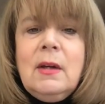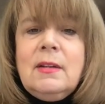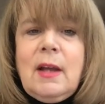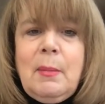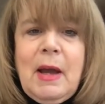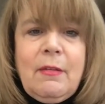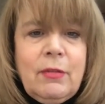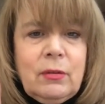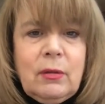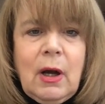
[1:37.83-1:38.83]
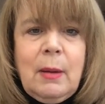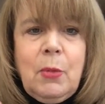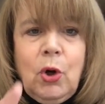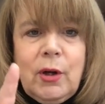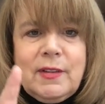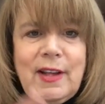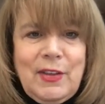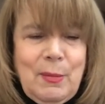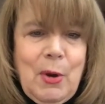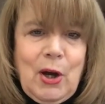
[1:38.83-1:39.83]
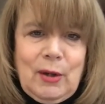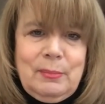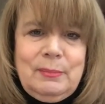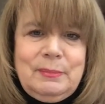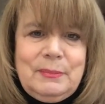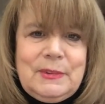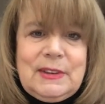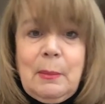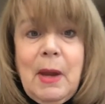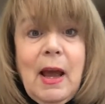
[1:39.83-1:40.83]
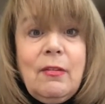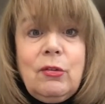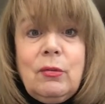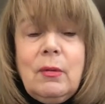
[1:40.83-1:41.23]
Some have hooks at the bottom, some have